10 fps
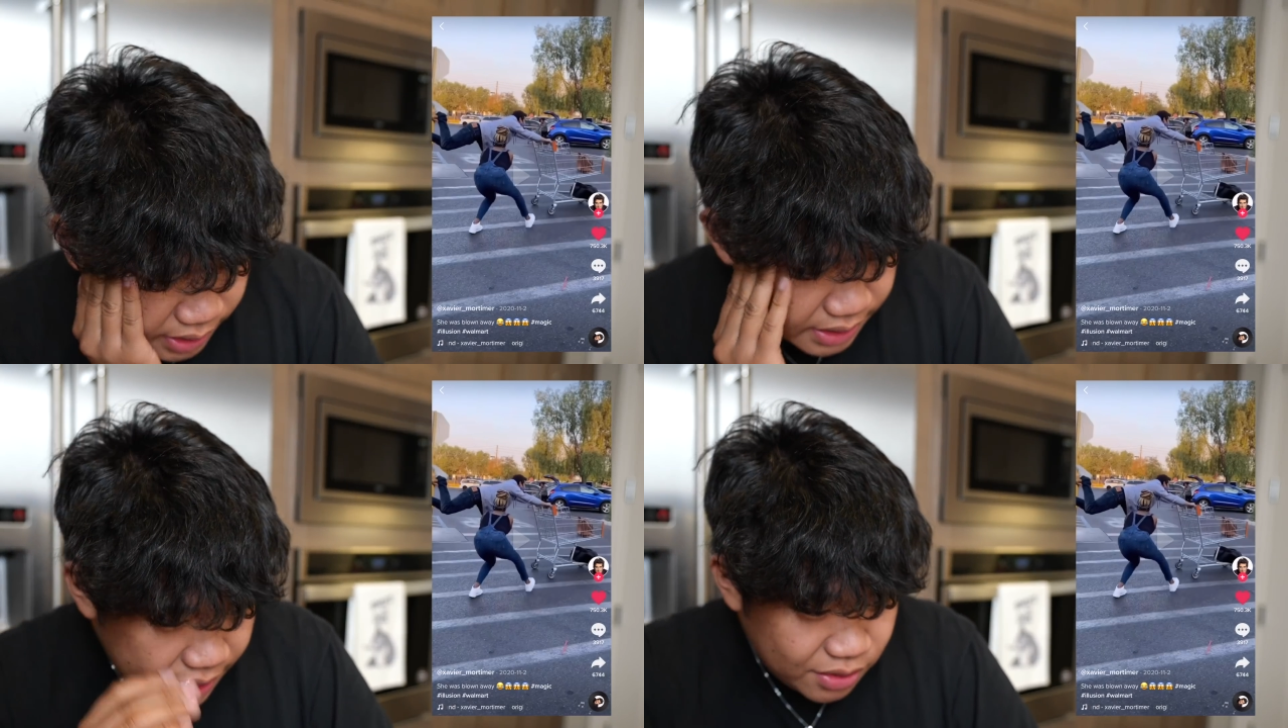
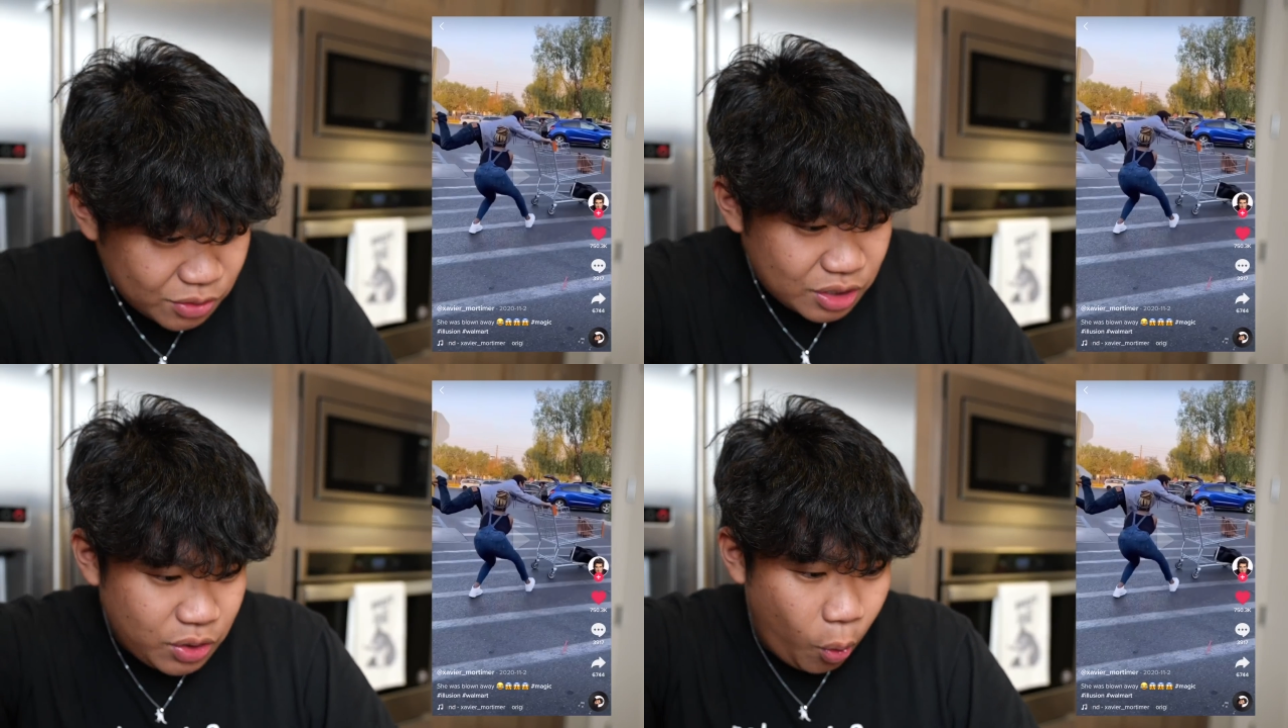His hands
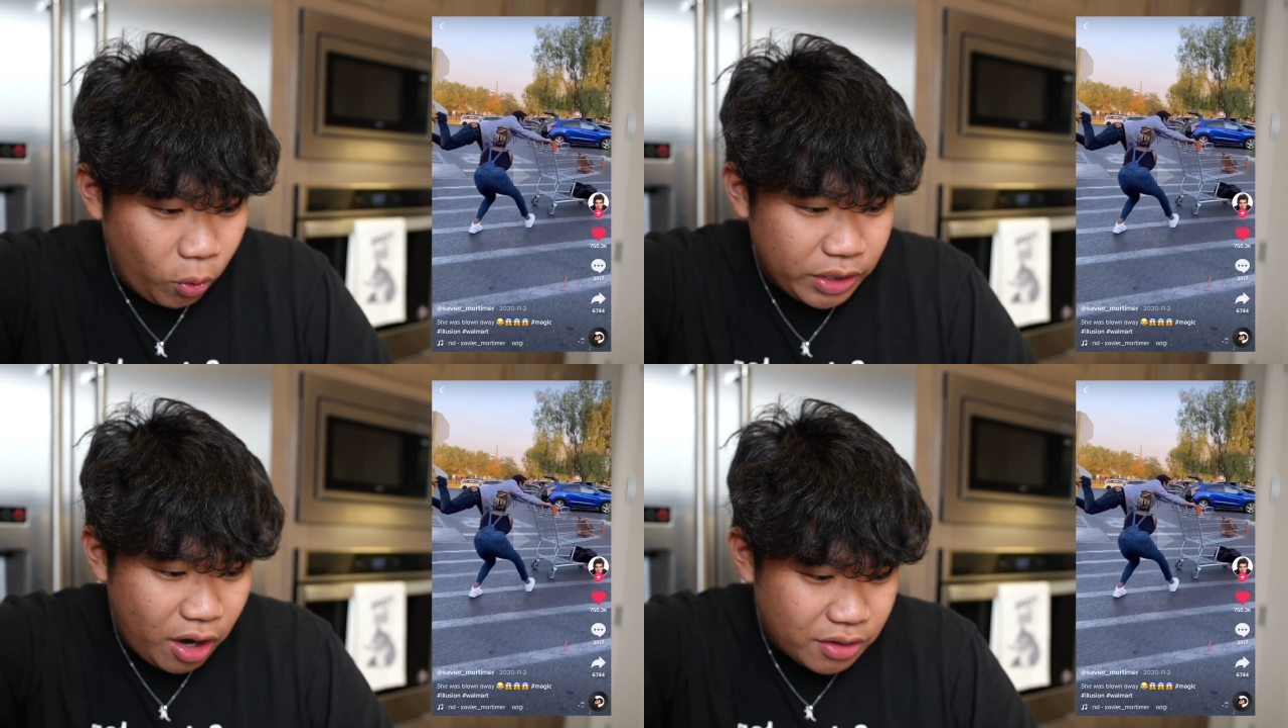are just
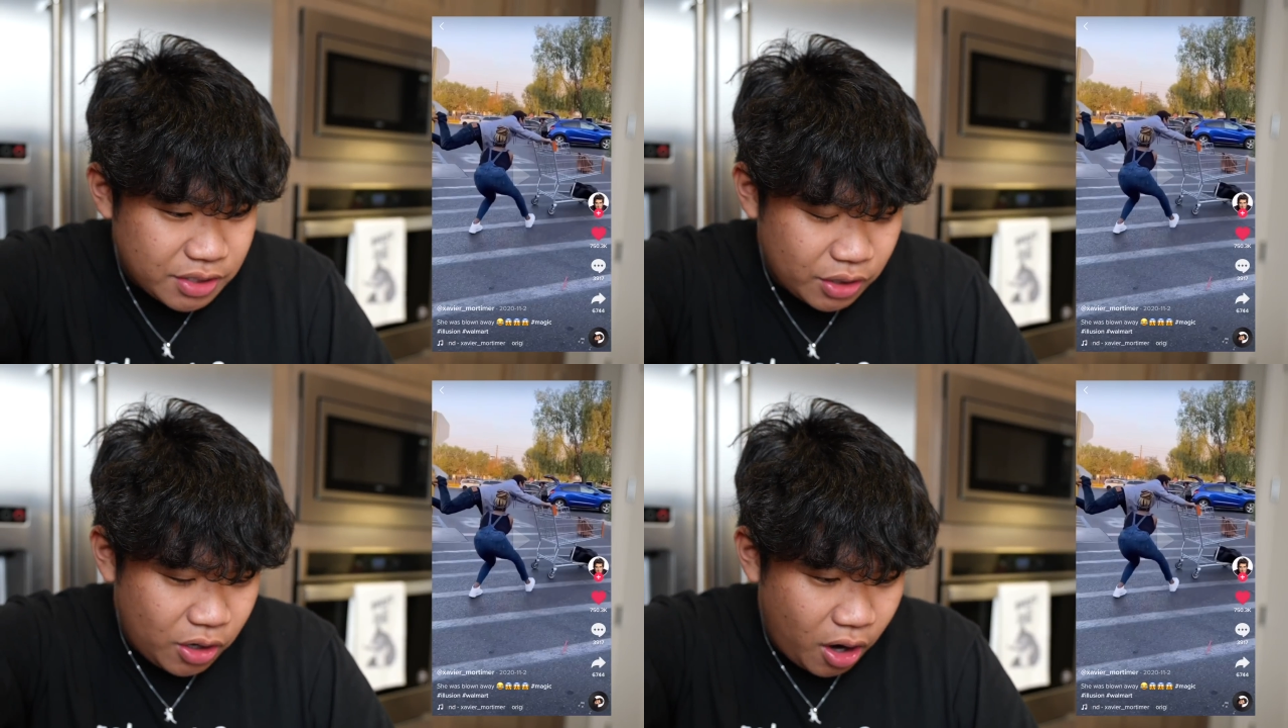holding
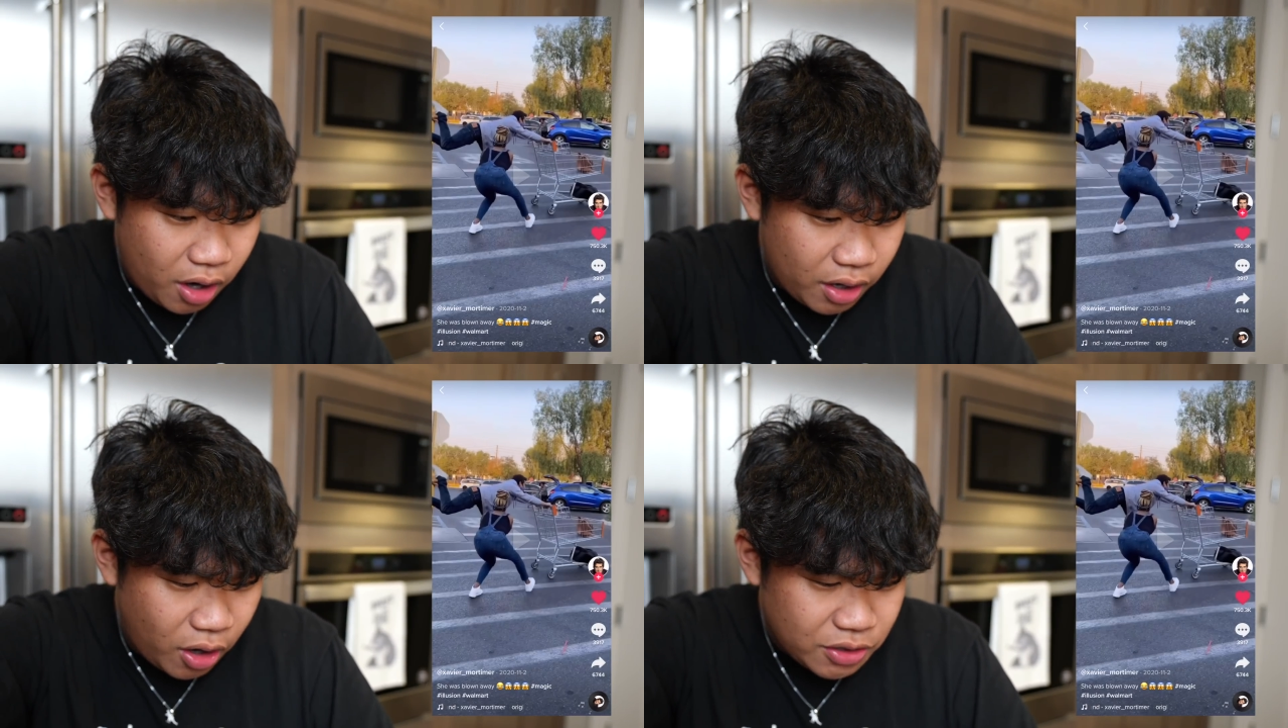onto the cart.